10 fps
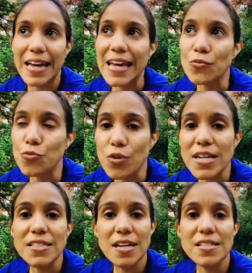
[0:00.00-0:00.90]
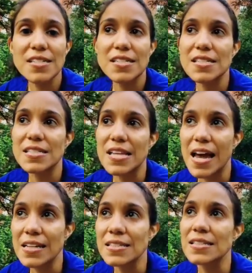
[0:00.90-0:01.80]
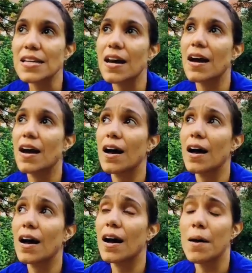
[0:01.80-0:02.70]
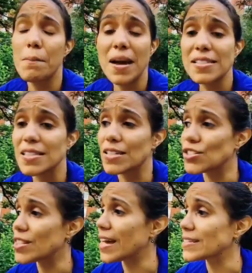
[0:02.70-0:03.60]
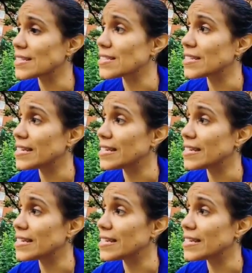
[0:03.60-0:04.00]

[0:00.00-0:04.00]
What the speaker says: It really does send a message that's